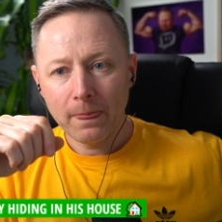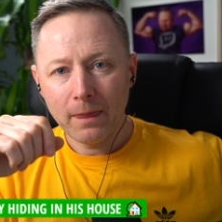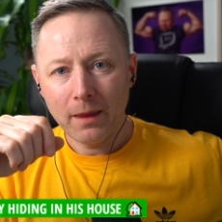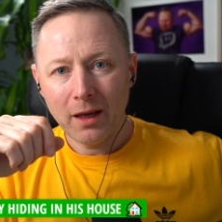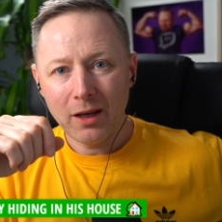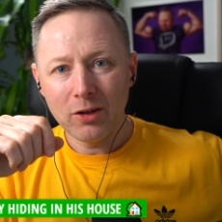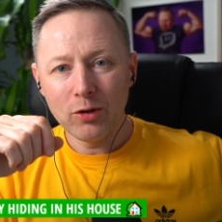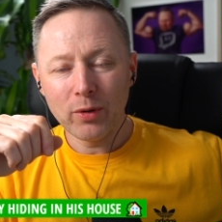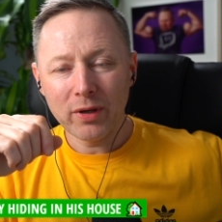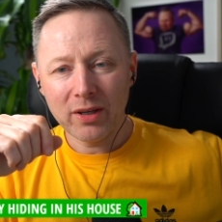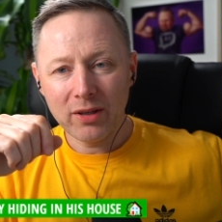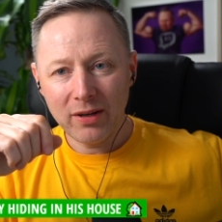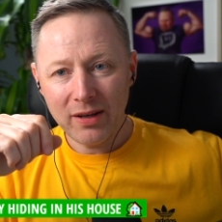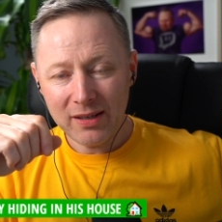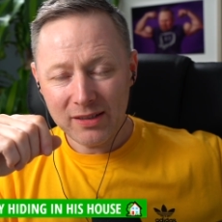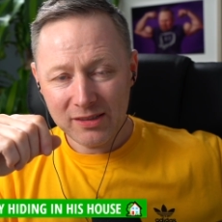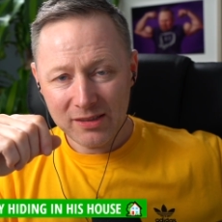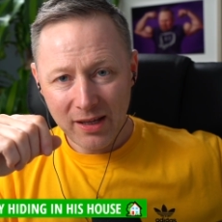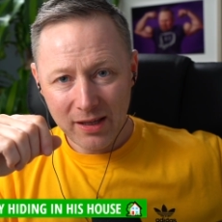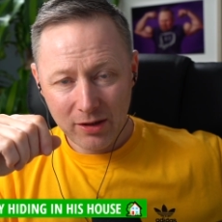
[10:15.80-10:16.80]
You know what Craig
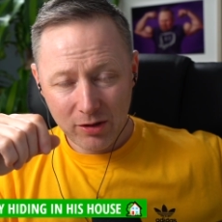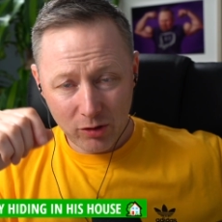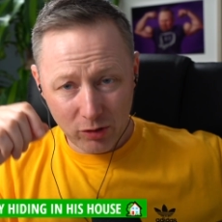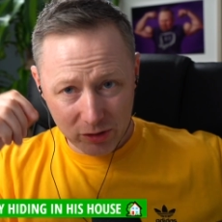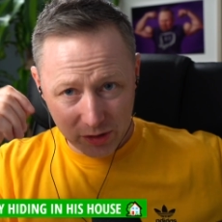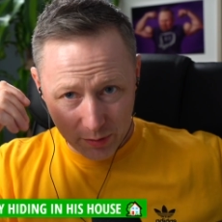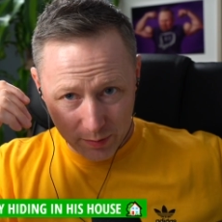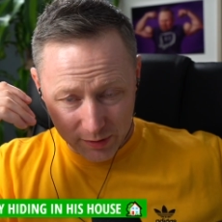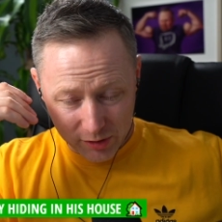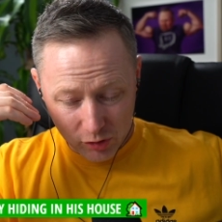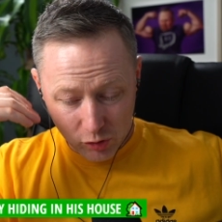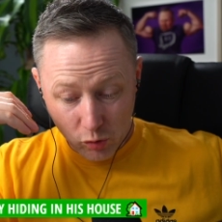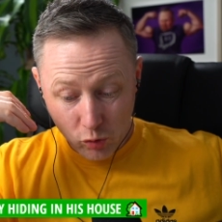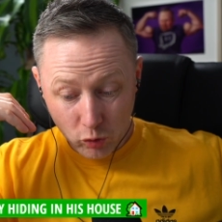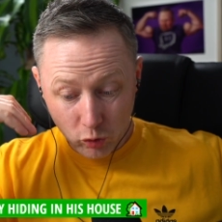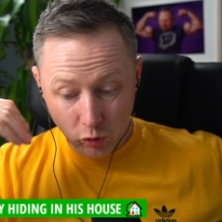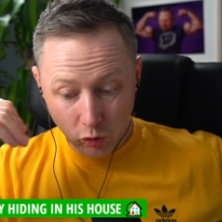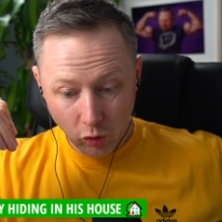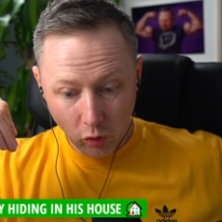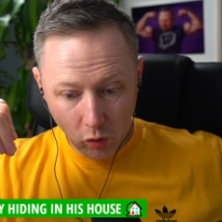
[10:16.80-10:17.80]
said? Because he was so
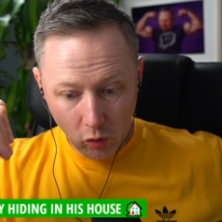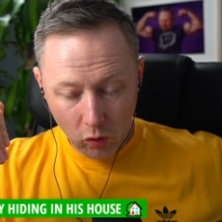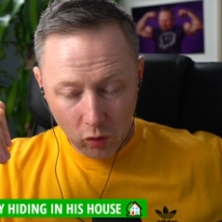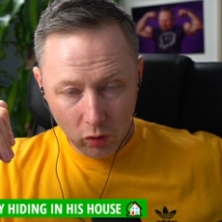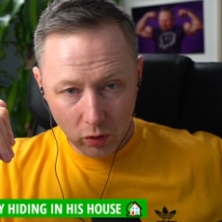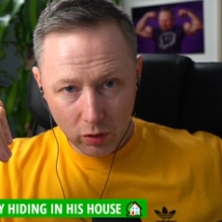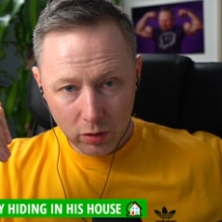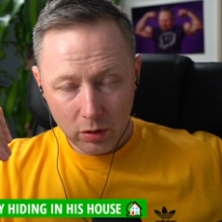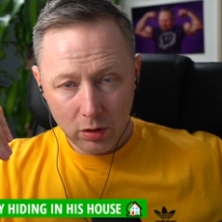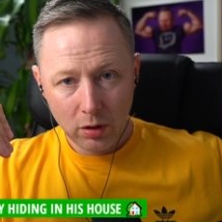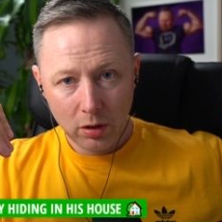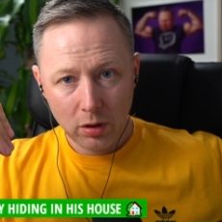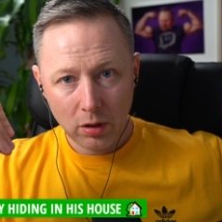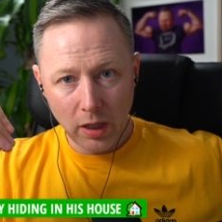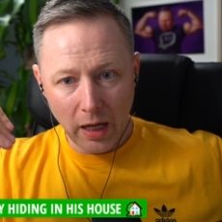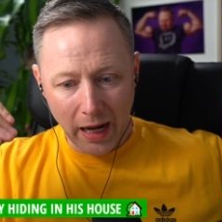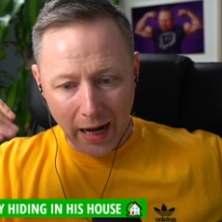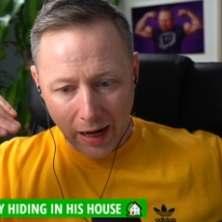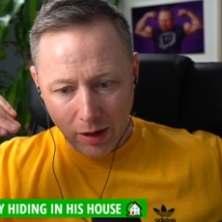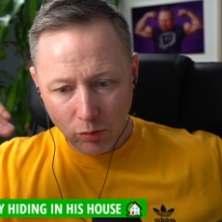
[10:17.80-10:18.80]
low,
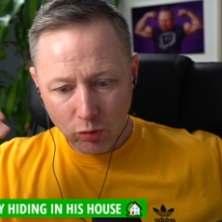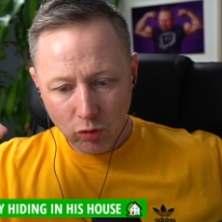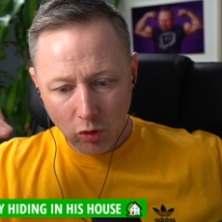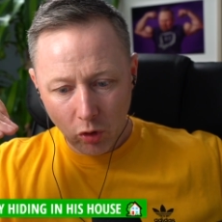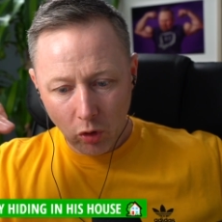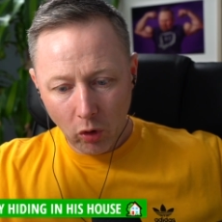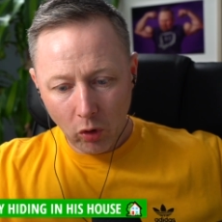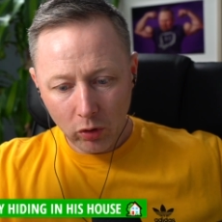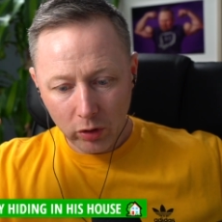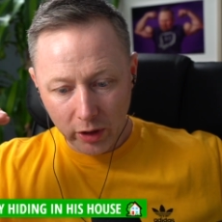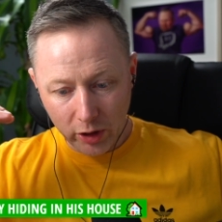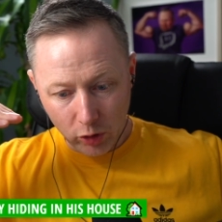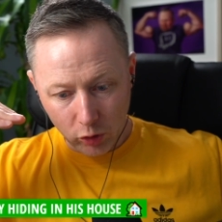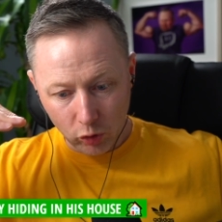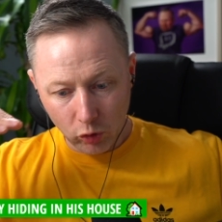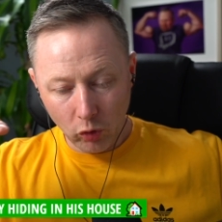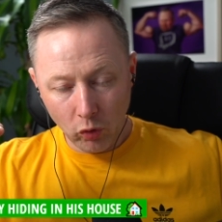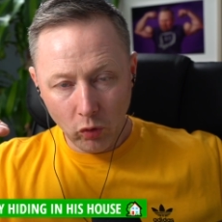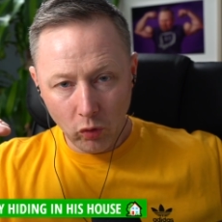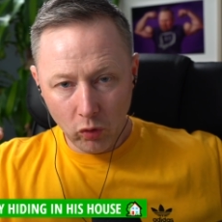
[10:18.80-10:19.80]
that alcoholic
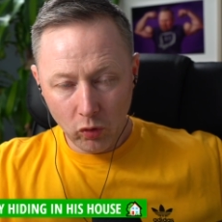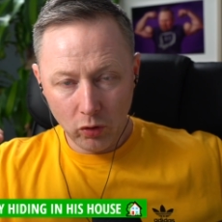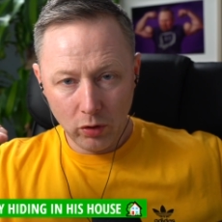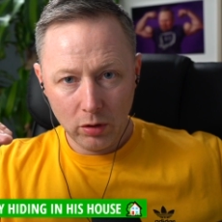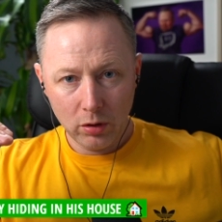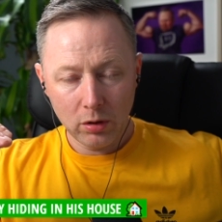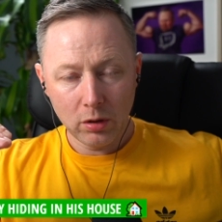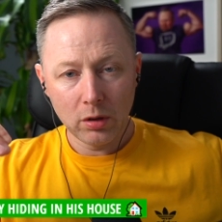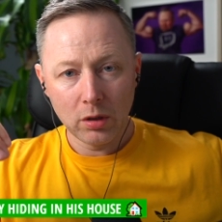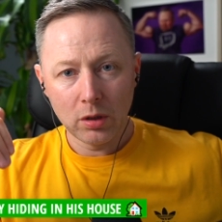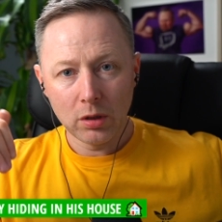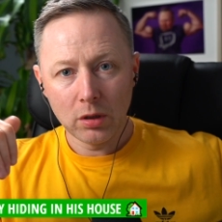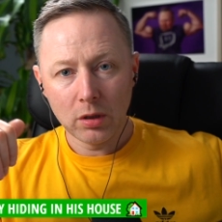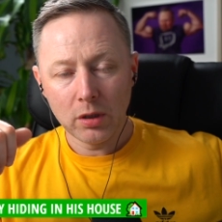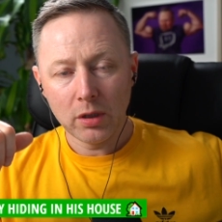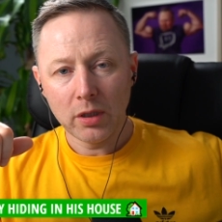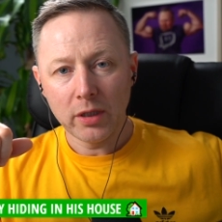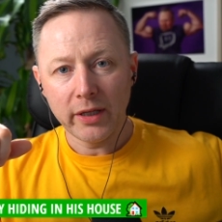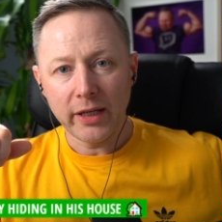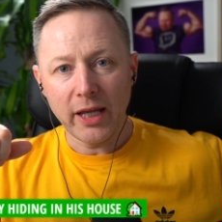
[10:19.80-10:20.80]
low,
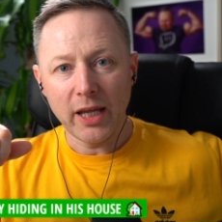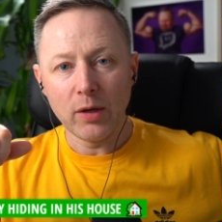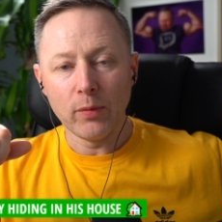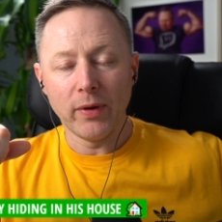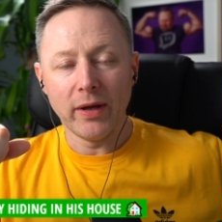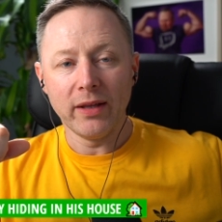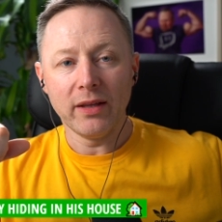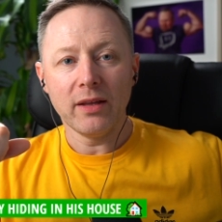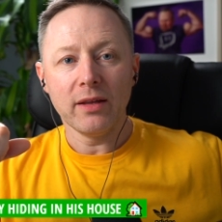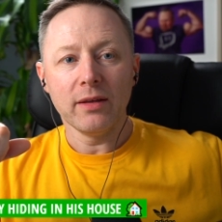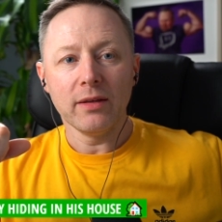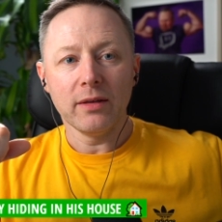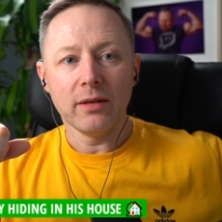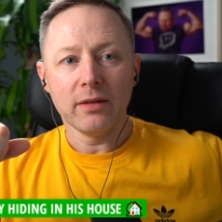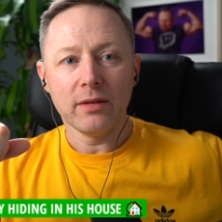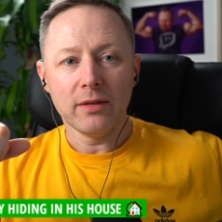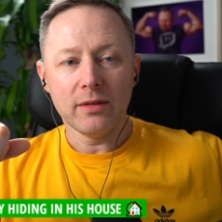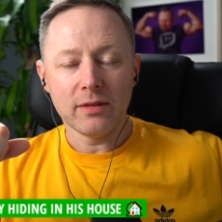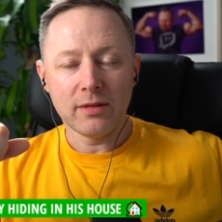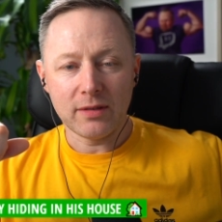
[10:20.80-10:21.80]
he went,
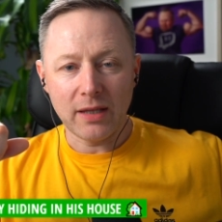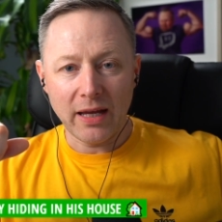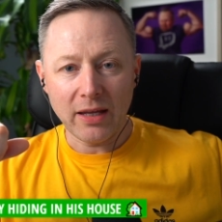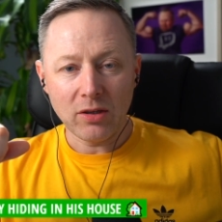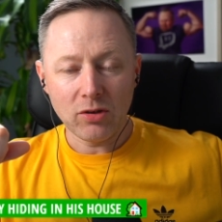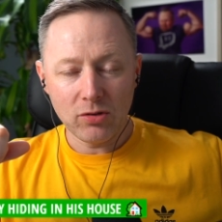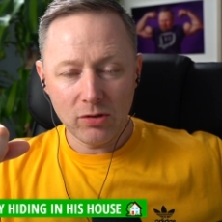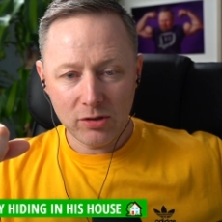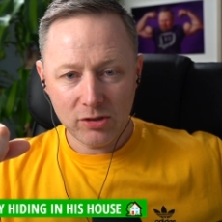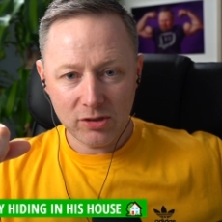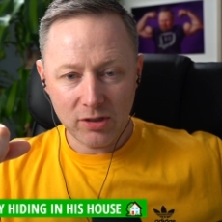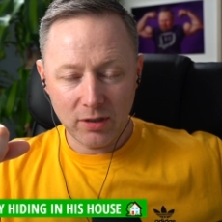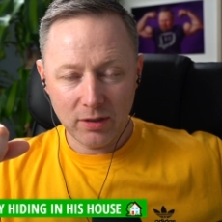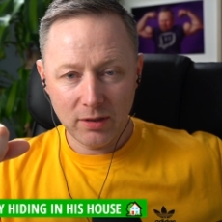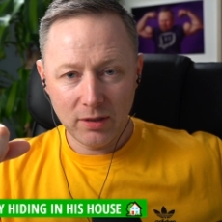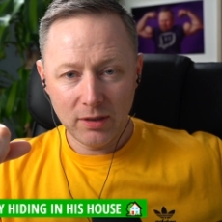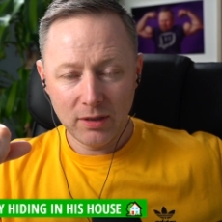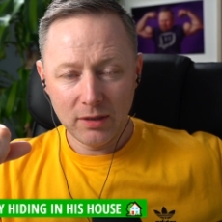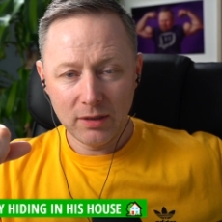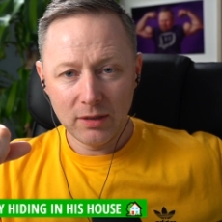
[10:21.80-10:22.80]
"Thank you, sir.
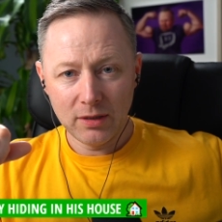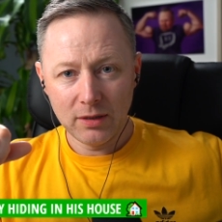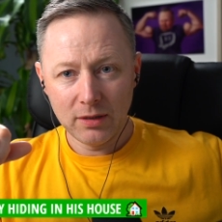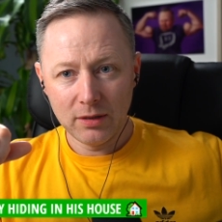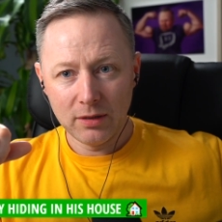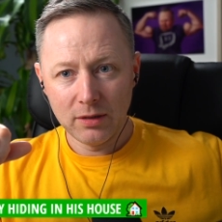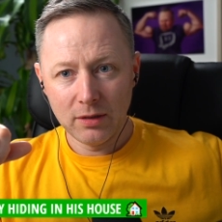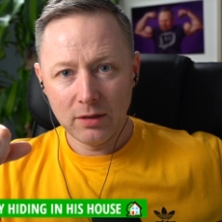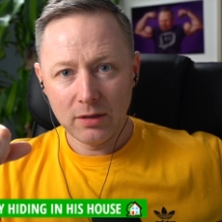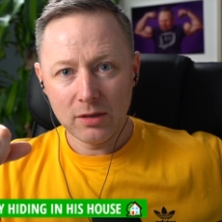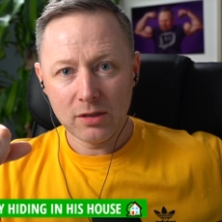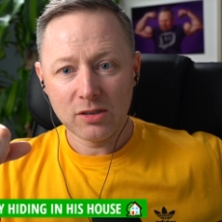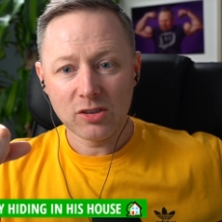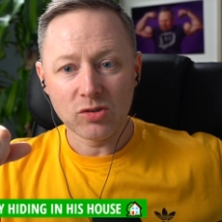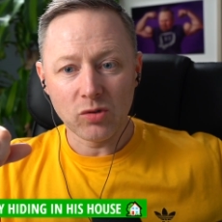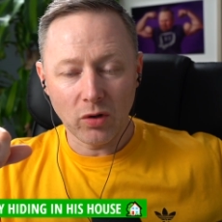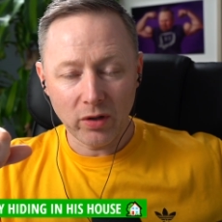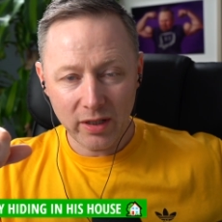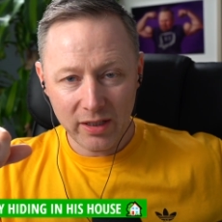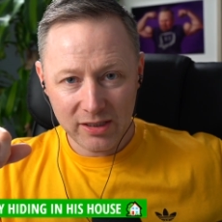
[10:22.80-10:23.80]

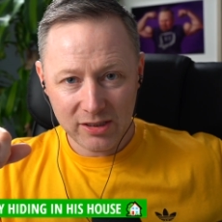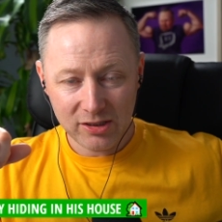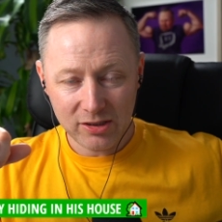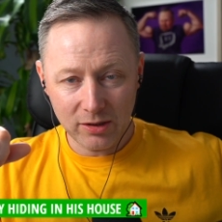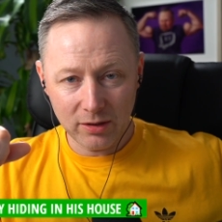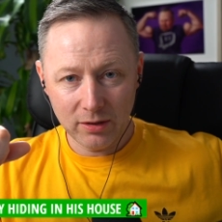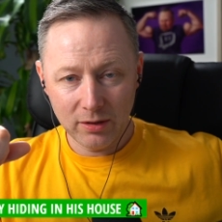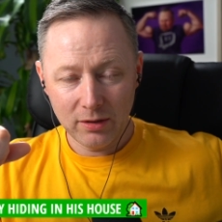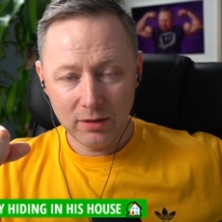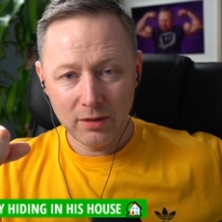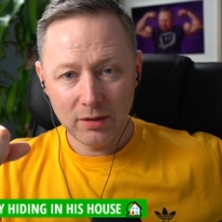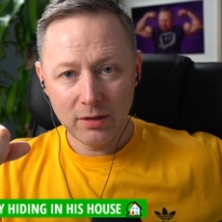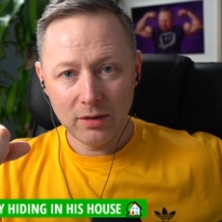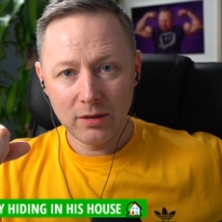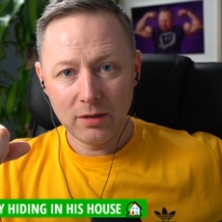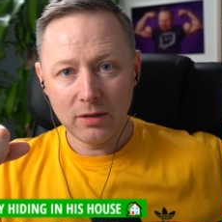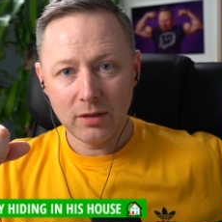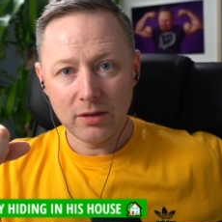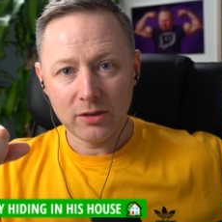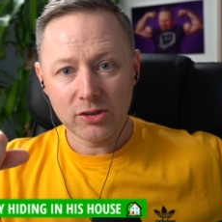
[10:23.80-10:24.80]
Sorry, sir,"
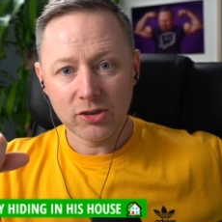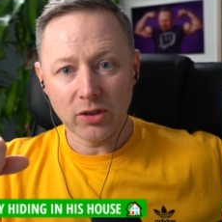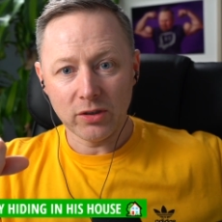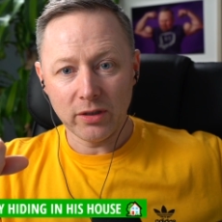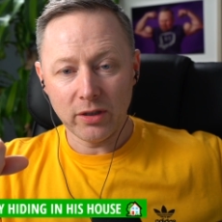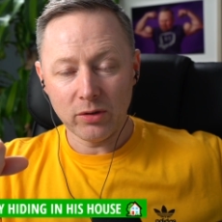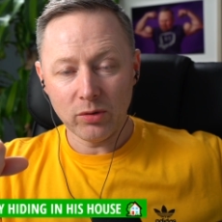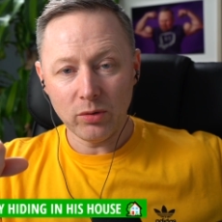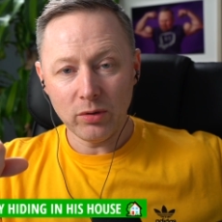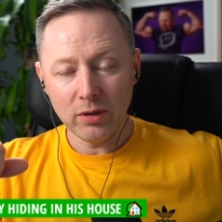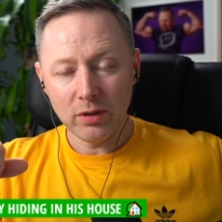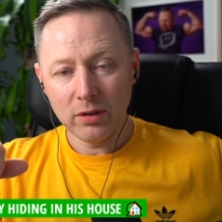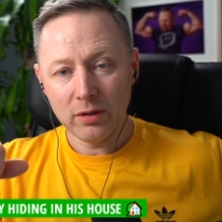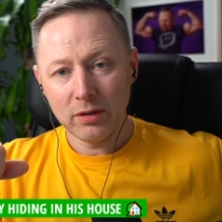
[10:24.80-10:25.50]
and shut the door.